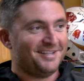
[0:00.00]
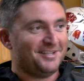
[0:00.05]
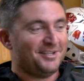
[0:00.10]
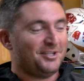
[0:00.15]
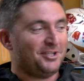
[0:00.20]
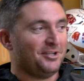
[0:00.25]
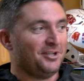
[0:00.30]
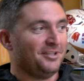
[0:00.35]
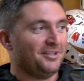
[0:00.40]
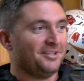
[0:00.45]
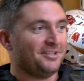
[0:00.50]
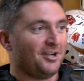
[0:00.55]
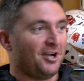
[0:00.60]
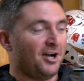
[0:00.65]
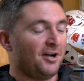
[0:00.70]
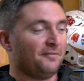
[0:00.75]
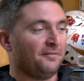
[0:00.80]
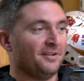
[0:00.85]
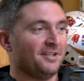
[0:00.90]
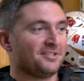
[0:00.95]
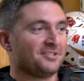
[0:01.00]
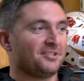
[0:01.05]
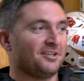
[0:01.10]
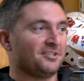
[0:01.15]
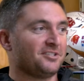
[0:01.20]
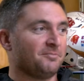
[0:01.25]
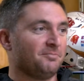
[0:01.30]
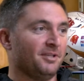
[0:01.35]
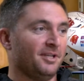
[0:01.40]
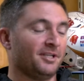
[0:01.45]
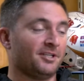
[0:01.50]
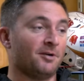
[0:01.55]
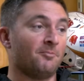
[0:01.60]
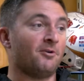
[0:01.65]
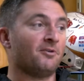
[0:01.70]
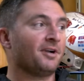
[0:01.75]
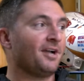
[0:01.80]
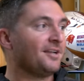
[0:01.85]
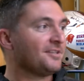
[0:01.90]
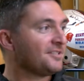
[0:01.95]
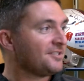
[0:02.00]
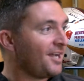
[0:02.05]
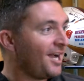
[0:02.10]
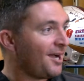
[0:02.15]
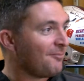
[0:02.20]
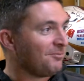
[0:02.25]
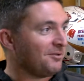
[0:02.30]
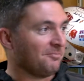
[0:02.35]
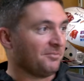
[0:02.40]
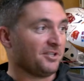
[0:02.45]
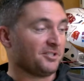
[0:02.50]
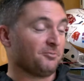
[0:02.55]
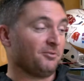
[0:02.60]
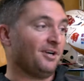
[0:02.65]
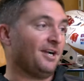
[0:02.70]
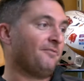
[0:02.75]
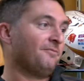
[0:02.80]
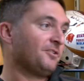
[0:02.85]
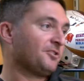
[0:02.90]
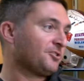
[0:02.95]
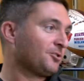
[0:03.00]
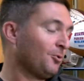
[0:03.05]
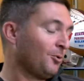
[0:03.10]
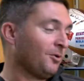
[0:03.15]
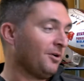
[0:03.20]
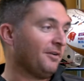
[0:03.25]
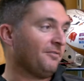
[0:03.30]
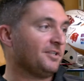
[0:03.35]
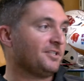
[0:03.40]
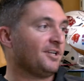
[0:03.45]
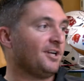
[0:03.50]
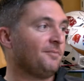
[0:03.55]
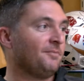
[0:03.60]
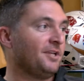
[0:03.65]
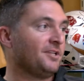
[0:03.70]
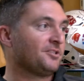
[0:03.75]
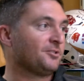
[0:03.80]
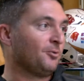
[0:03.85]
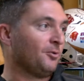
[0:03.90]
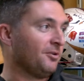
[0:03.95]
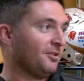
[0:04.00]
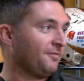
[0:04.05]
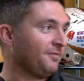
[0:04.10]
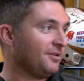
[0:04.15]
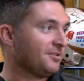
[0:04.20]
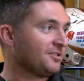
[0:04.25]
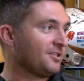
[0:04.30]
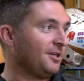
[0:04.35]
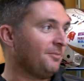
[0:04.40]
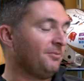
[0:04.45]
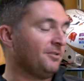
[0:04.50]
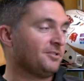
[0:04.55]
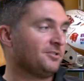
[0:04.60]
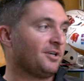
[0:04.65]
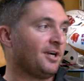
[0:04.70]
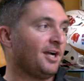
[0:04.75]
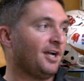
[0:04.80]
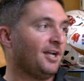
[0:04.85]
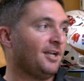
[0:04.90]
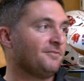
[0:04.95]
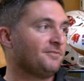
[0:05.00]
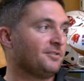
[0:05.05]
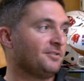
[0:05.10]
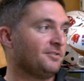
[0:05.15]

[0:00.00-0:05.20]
the offense starts to be like, come on, guys, stop them, because we're having to score every time they score the first couple of drives.